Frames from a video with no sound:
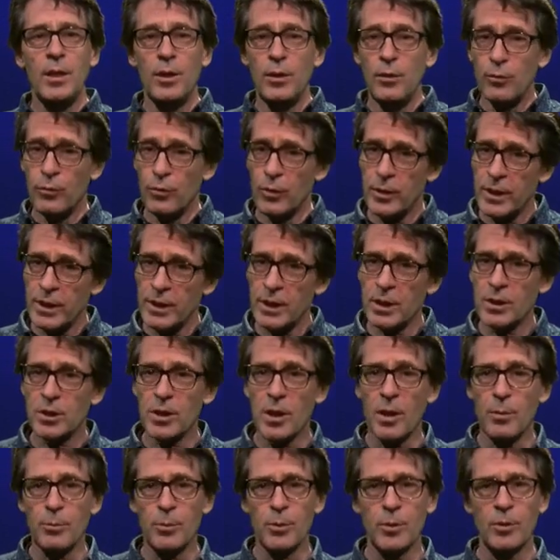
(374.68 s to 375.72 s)
For this
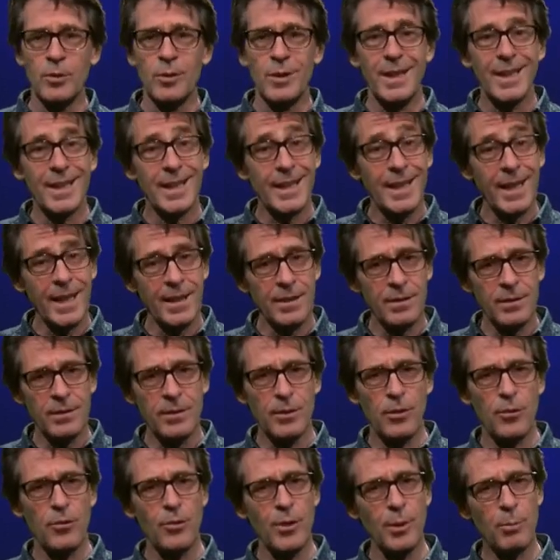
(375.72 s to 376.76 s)
example, again, the
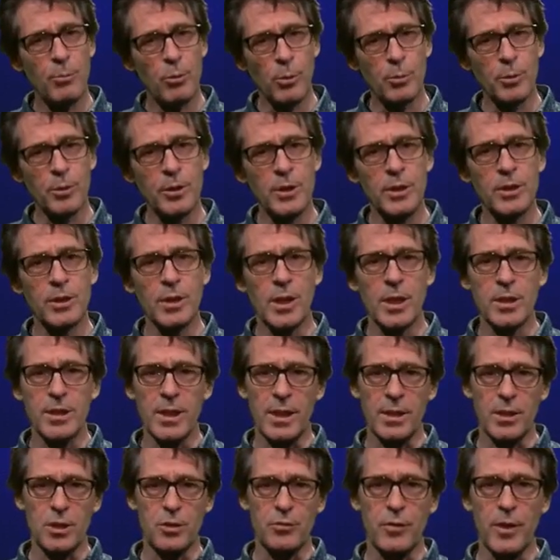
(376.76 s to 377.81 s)
three properties are
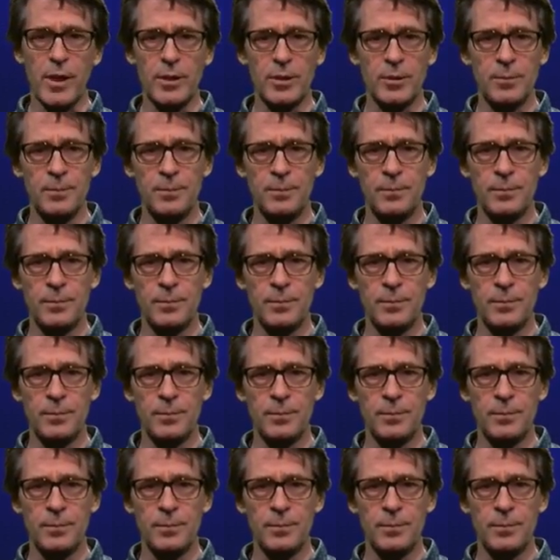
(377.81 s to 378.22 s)
satisfied.